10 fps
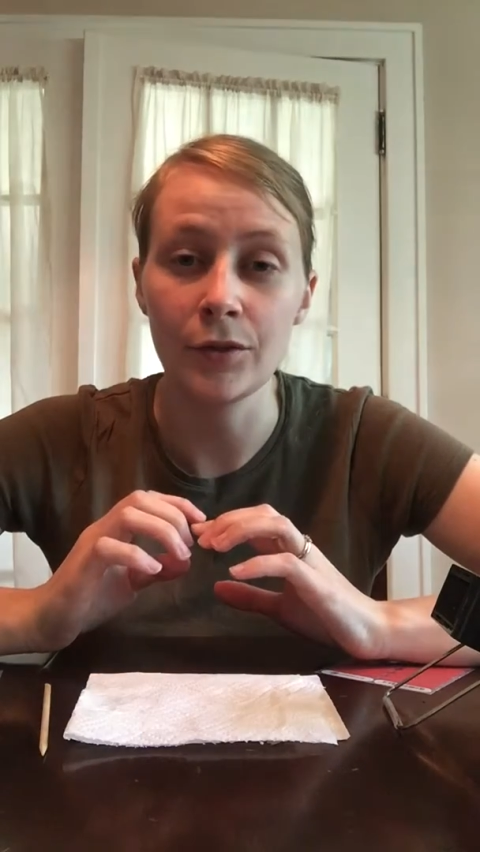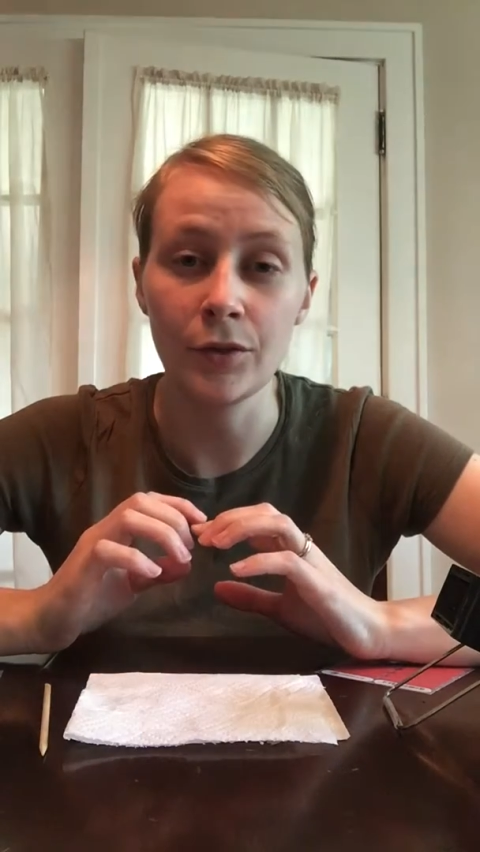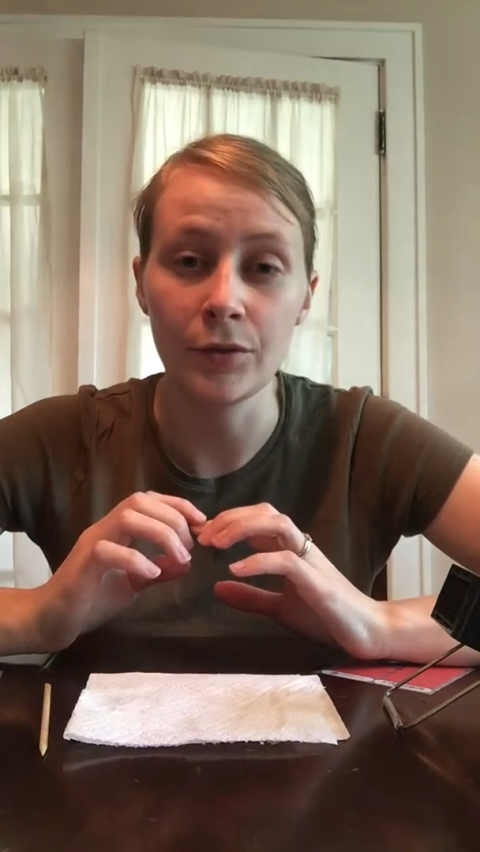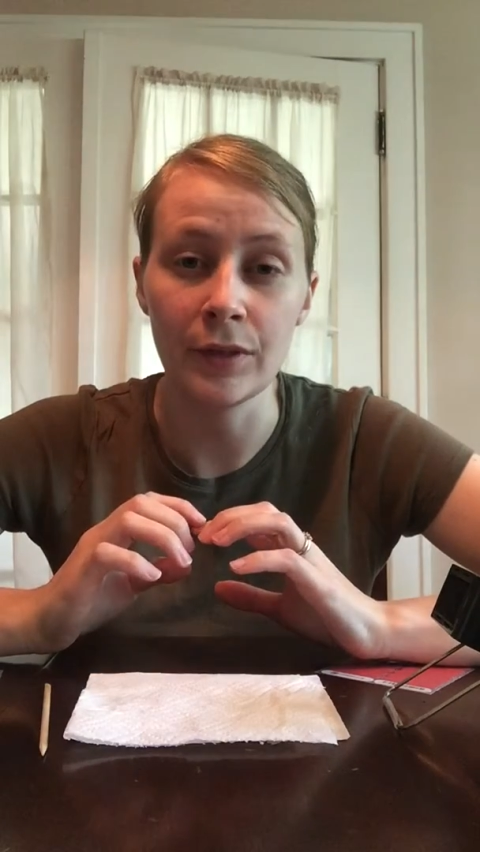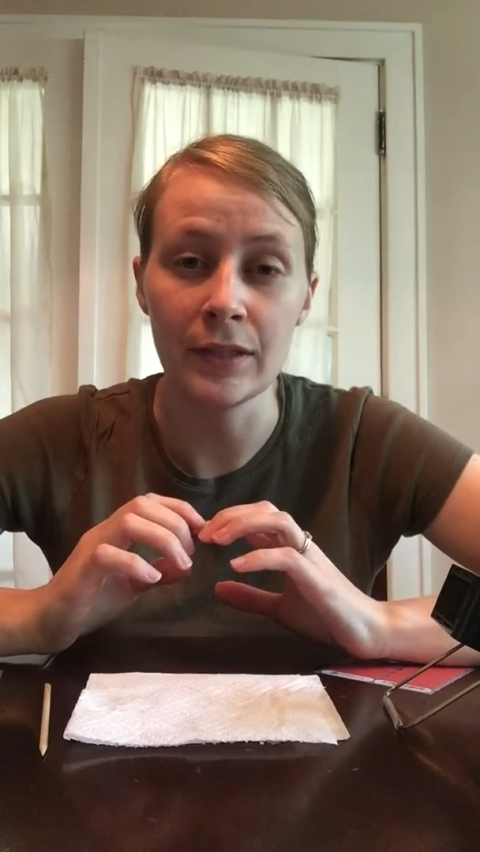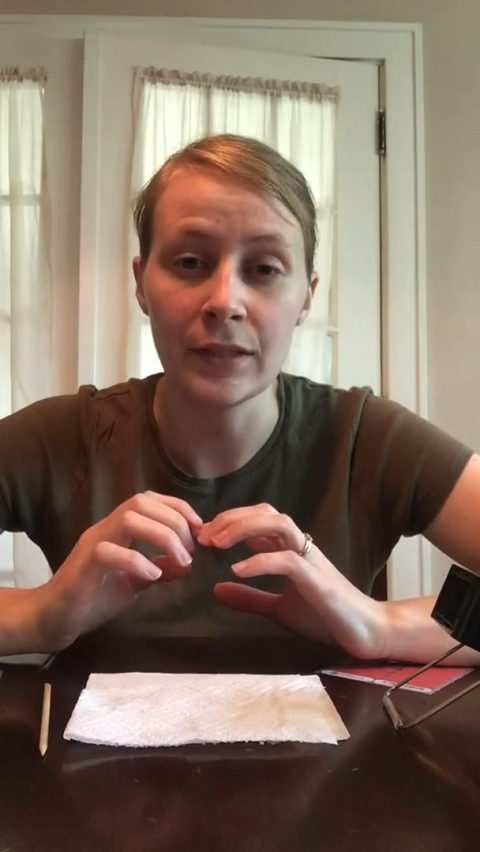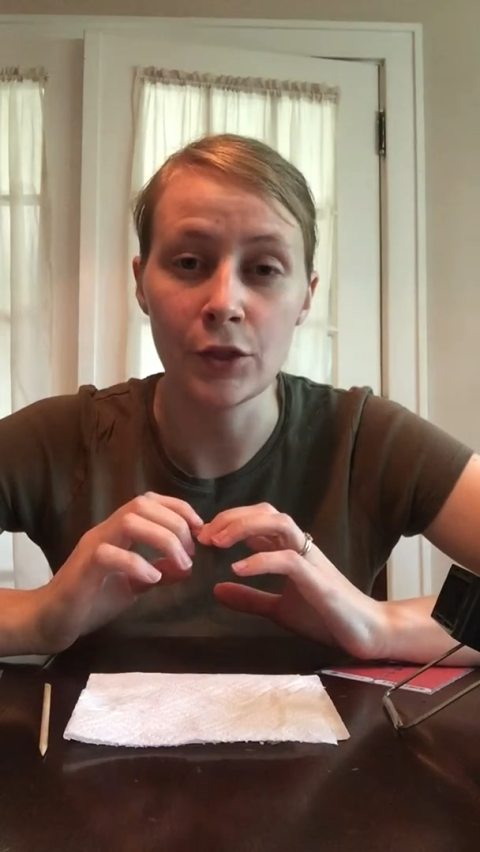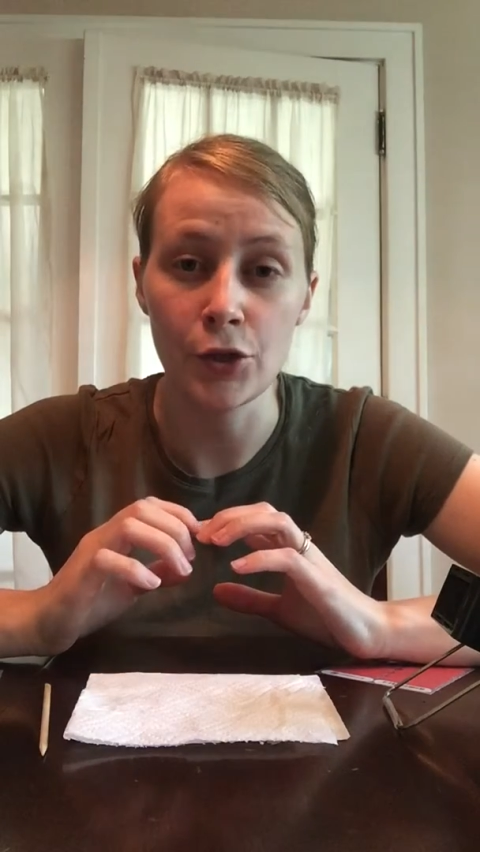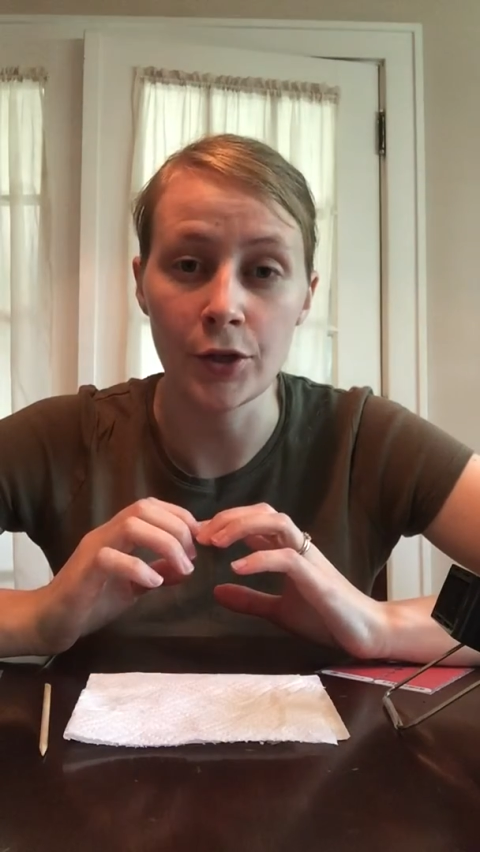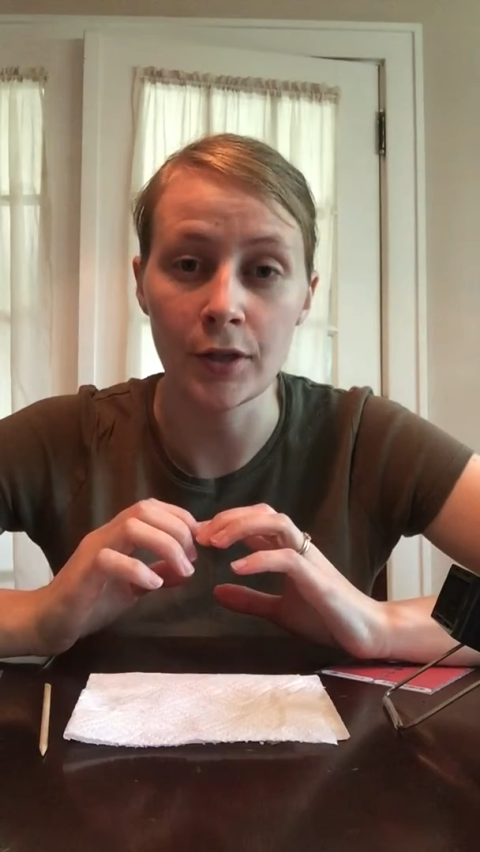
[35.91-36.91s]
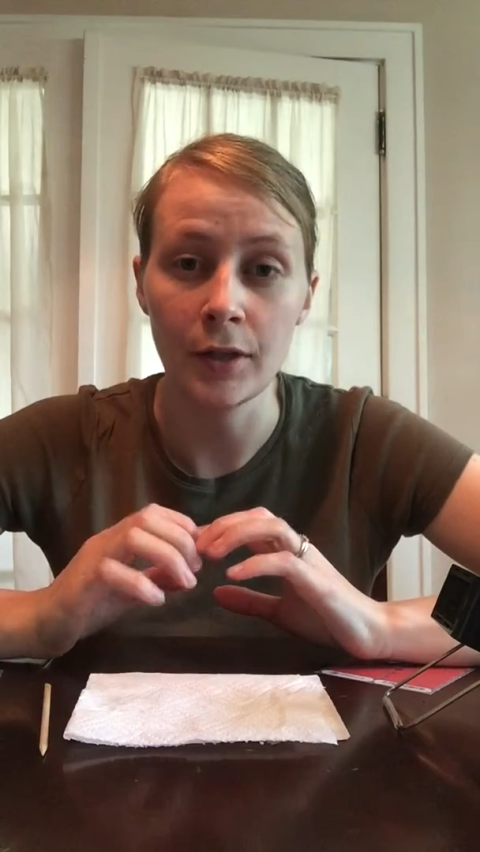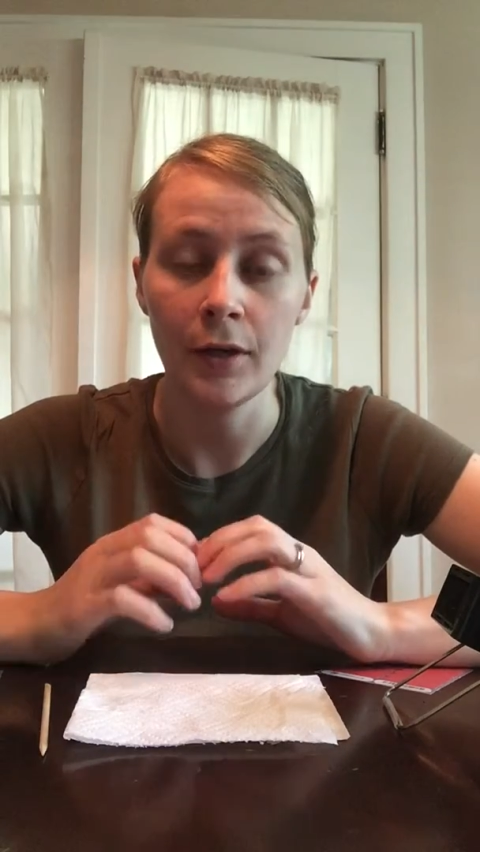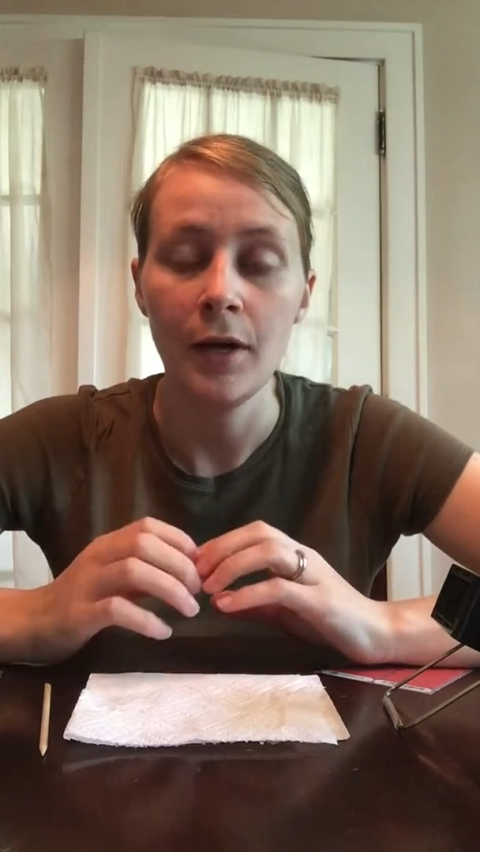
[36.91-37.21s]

to grease and dirt.